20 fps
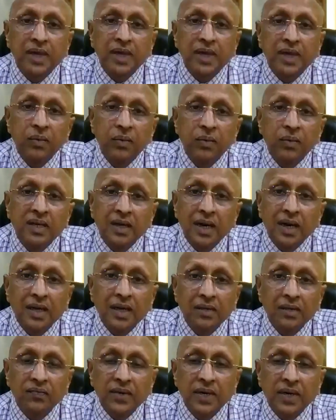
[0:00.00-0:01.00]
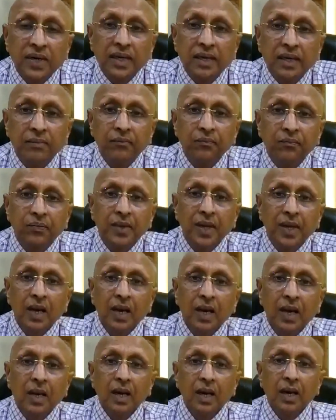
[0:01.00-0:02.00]
give it a different name.
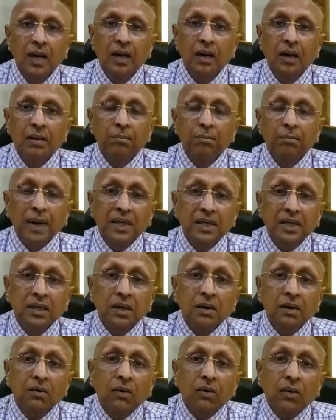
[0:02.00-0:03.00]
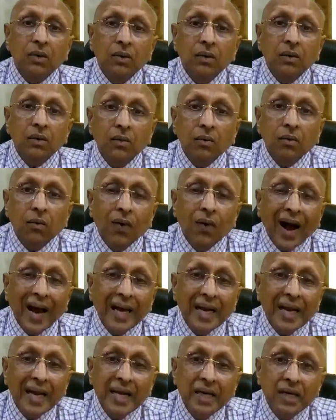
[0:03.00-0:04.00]
But the
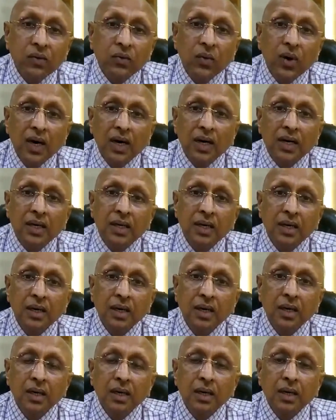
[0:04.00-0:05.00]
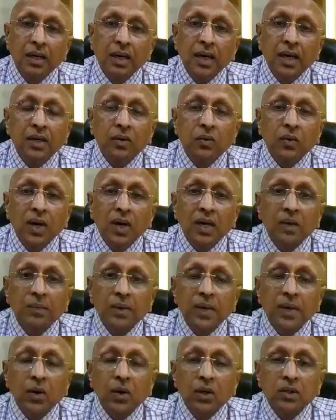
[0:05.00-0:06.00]
why it worked? It worked
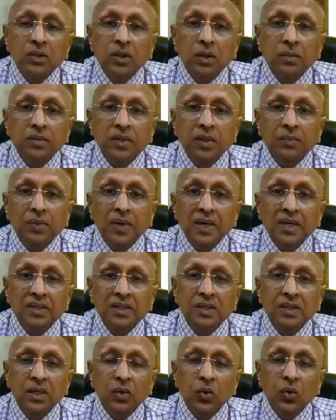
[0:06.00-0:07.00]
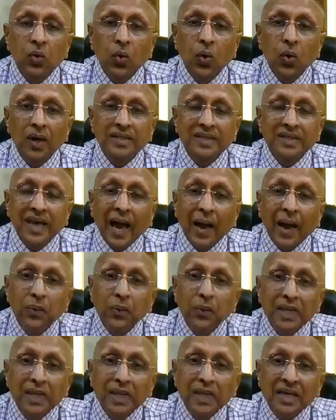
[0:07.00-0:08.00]
because of the person who was
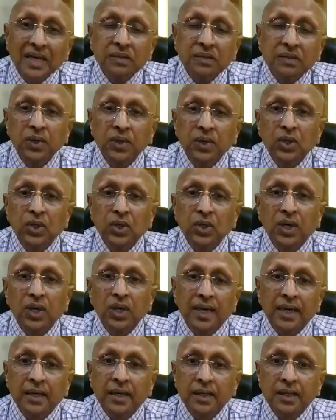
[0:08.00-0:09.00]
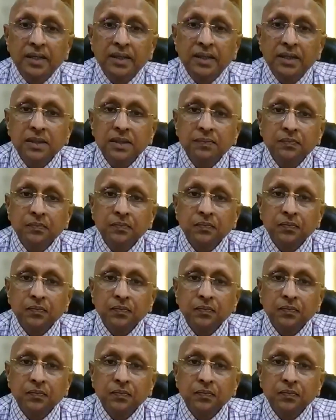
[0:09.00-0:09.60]
having that spiritual energy,